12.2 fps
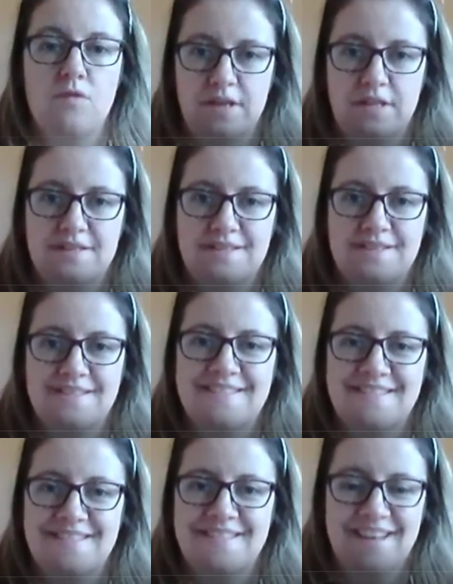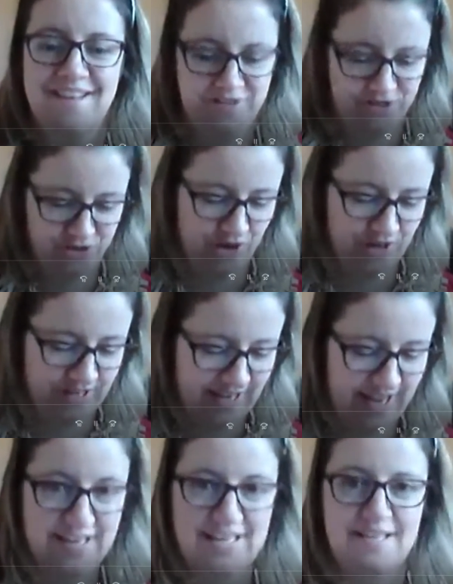Right, let's try
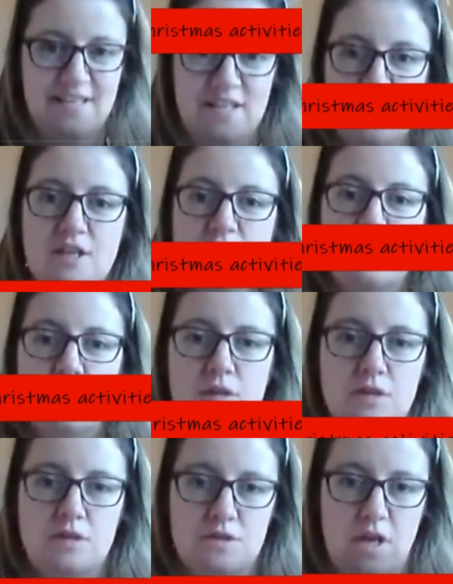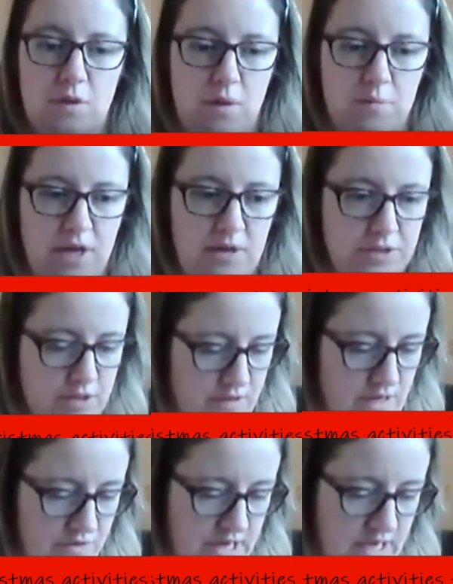again. So, I'm going to
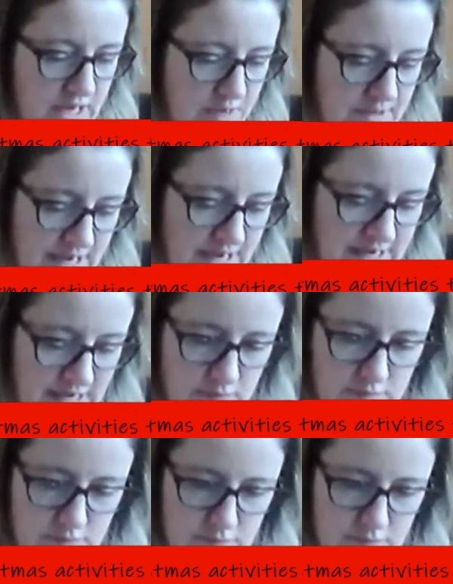do that recap again.